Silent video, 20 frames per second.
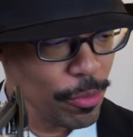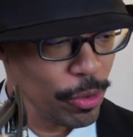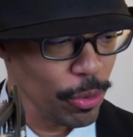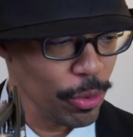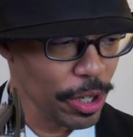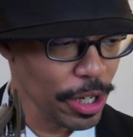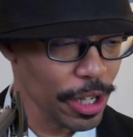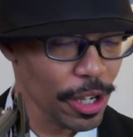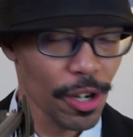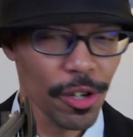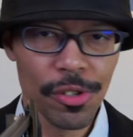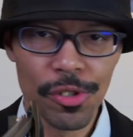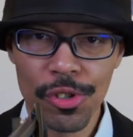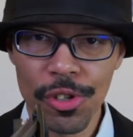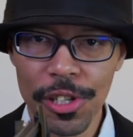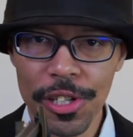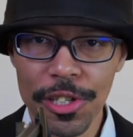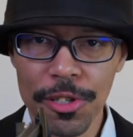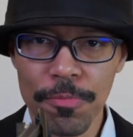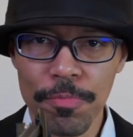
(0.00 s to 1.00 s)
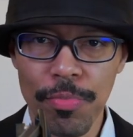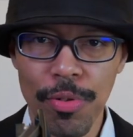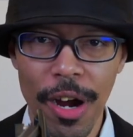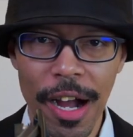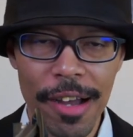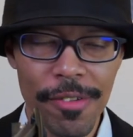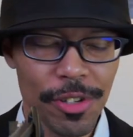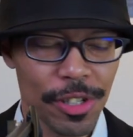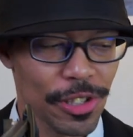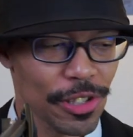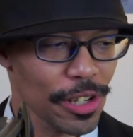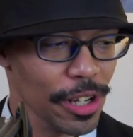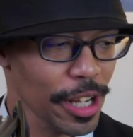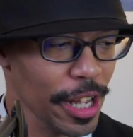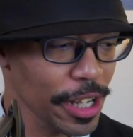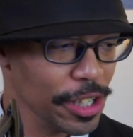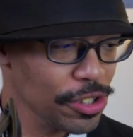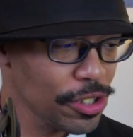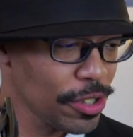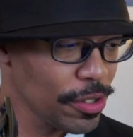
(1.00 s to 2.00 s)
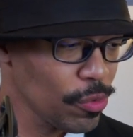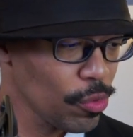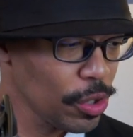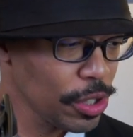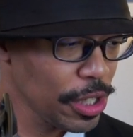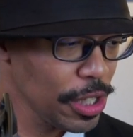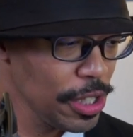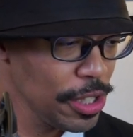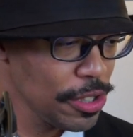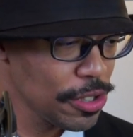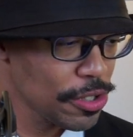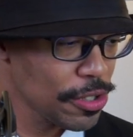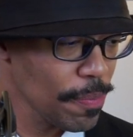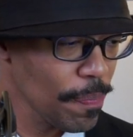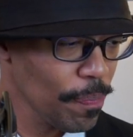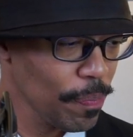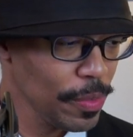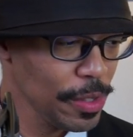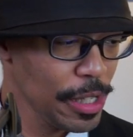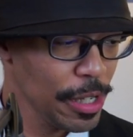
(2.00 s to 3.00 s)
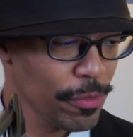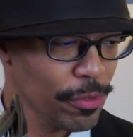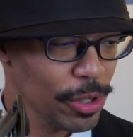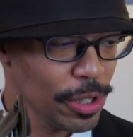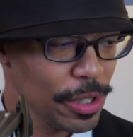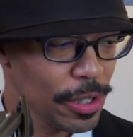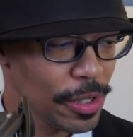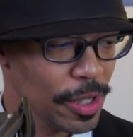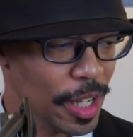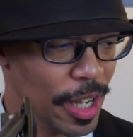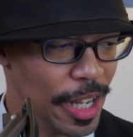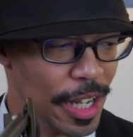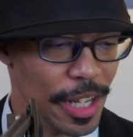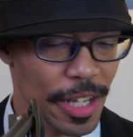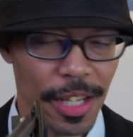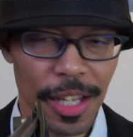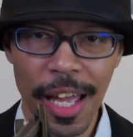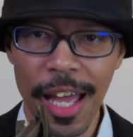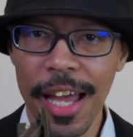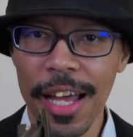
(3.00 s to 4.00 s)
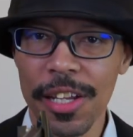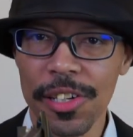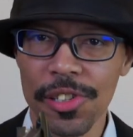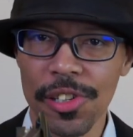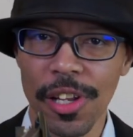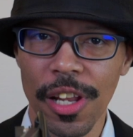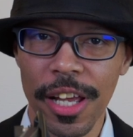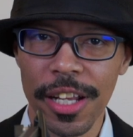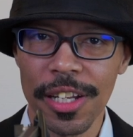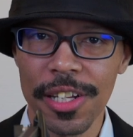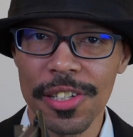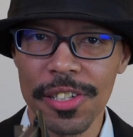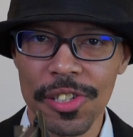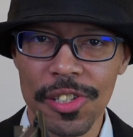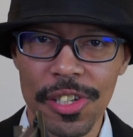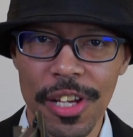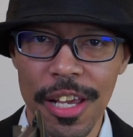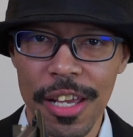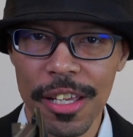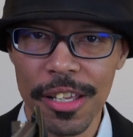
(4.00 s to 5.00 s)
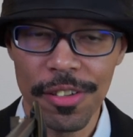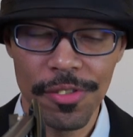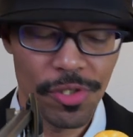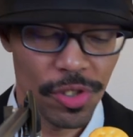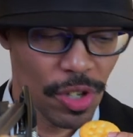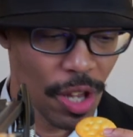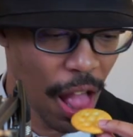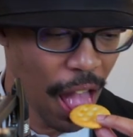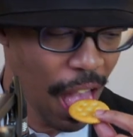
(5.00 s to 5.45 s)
and we're going to go into this private selection with these different hand-selected staves.